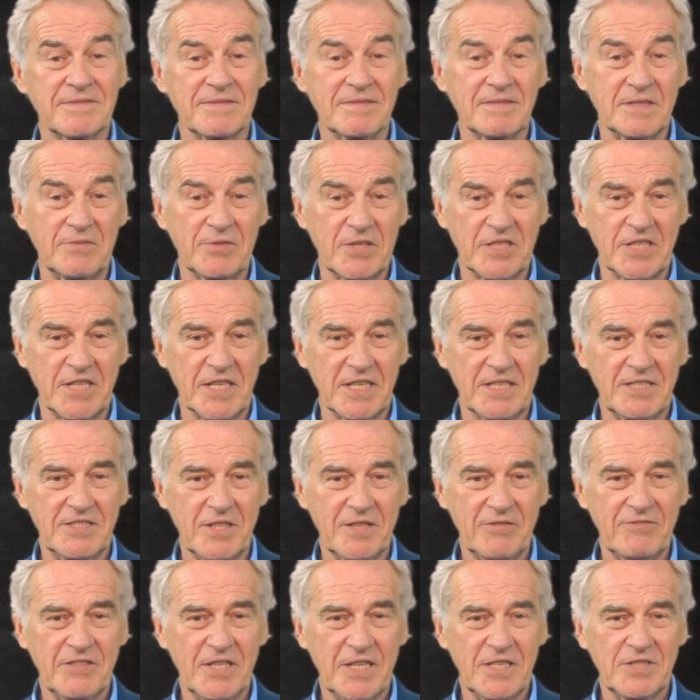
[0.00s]
The machines are
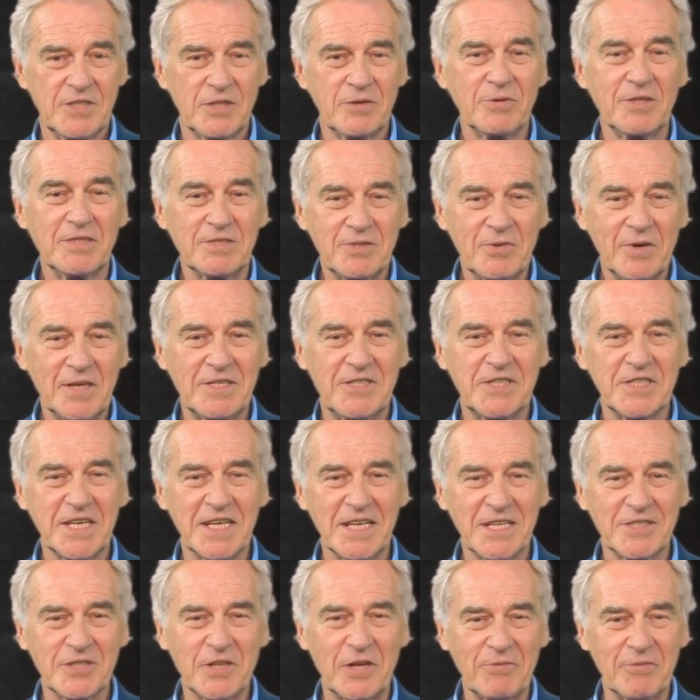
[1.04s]
featured with quick
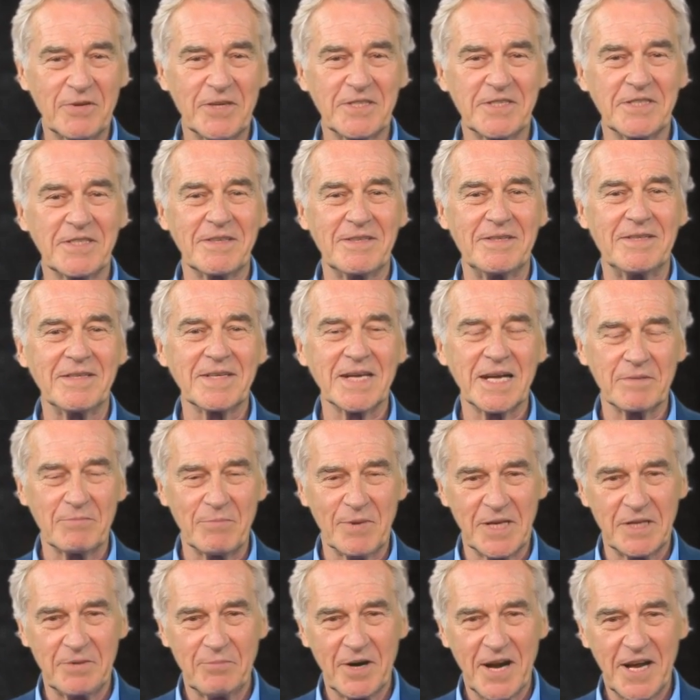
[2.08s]
changeovers and
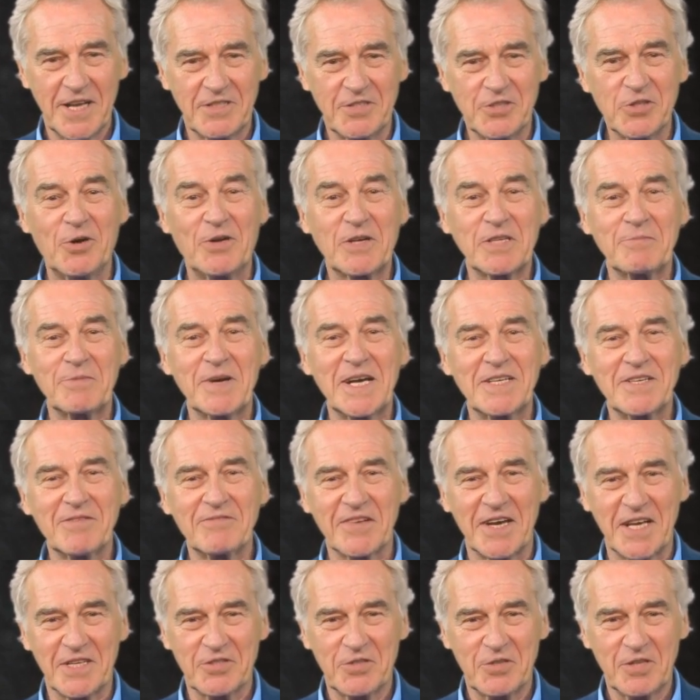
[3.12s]
minimized unit
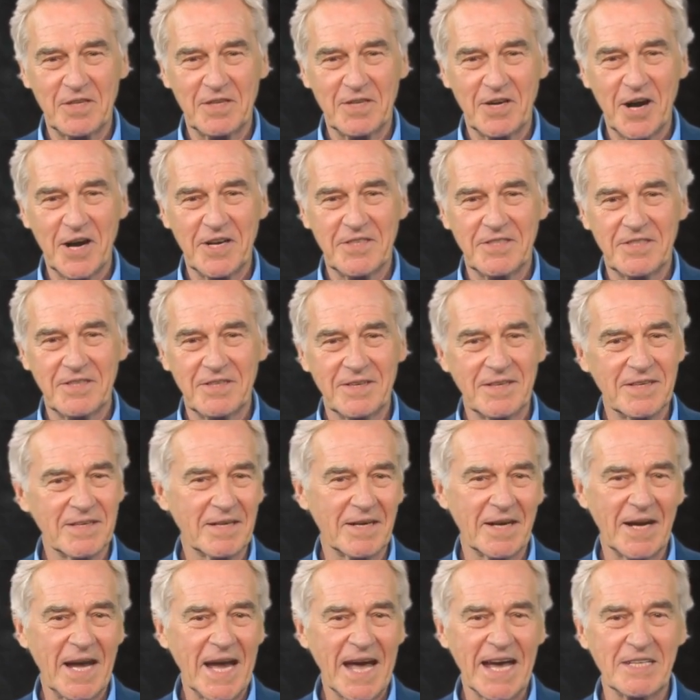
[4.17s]
manufacturing cost,
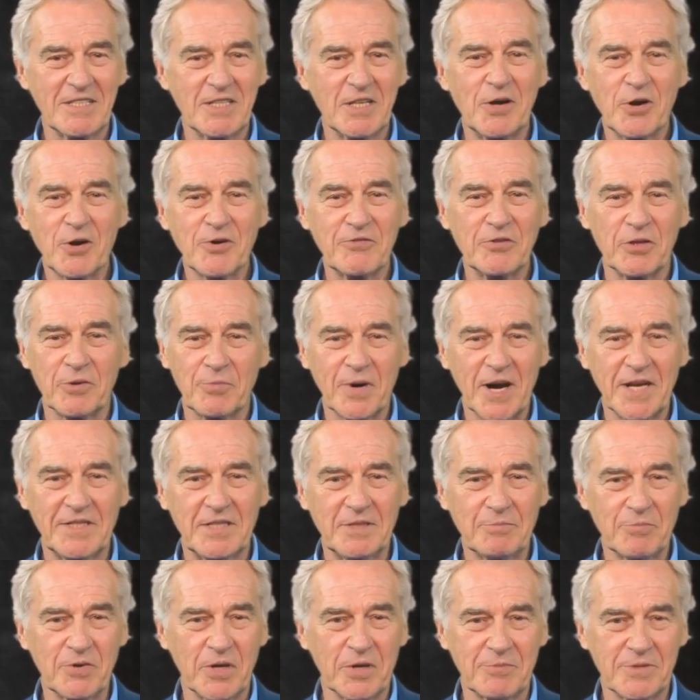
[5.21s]
ideal for
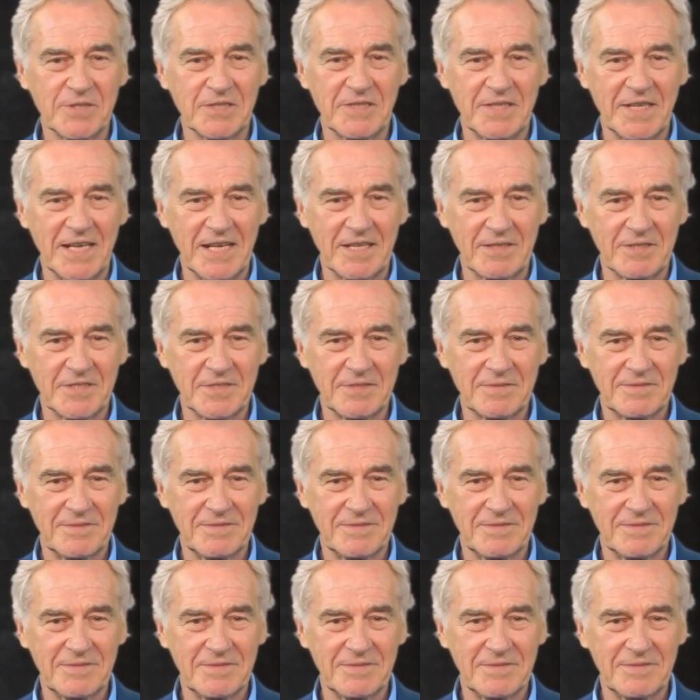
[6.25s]
multi-purpose needs.